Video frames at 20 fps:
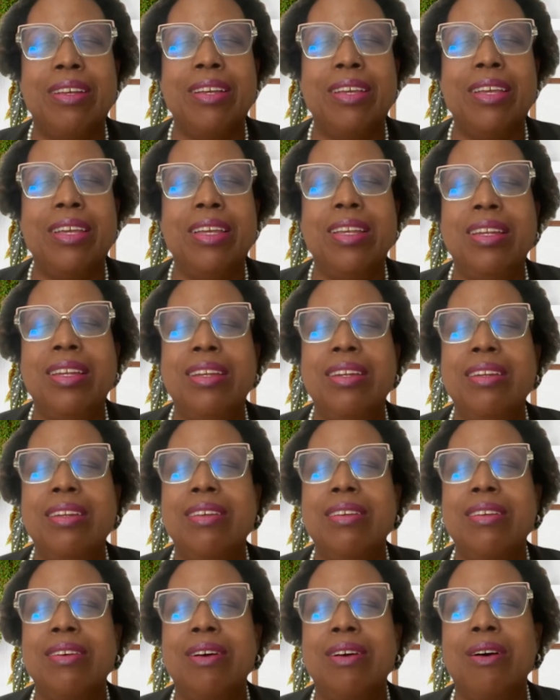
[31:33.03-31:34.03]

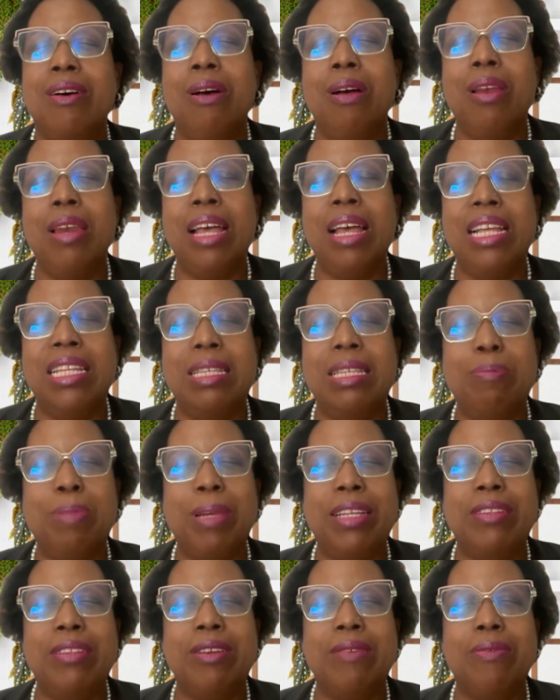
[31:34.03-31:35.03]
in all
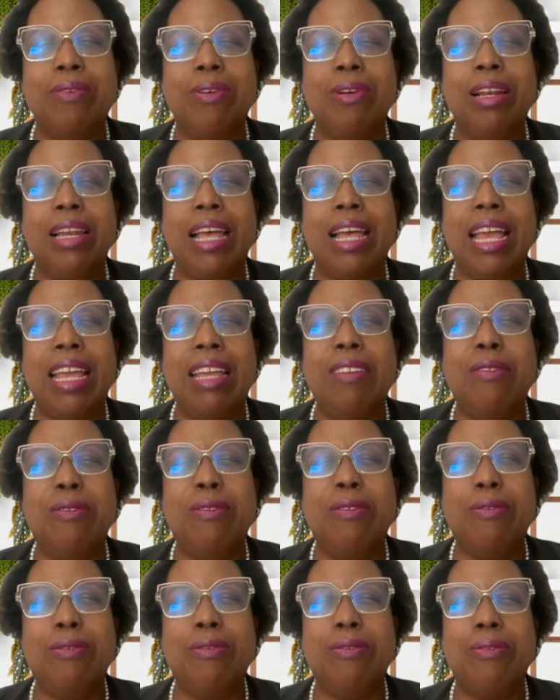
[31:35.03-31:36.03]
aspects of her
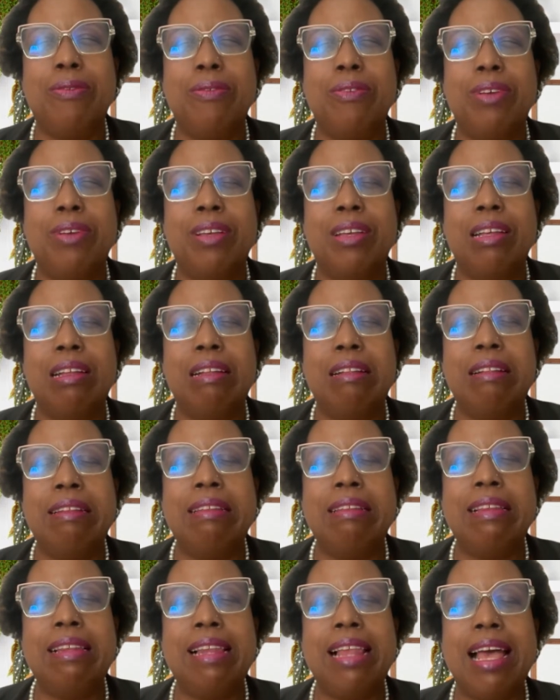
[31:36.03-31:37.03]
life.
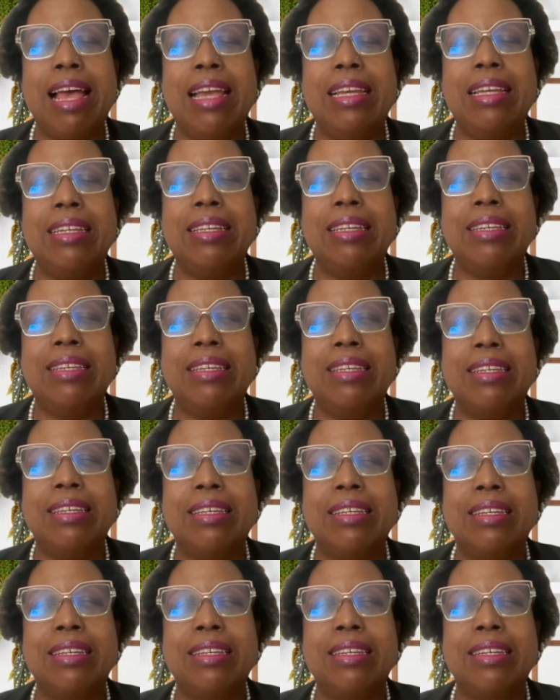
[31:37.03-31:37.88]
This light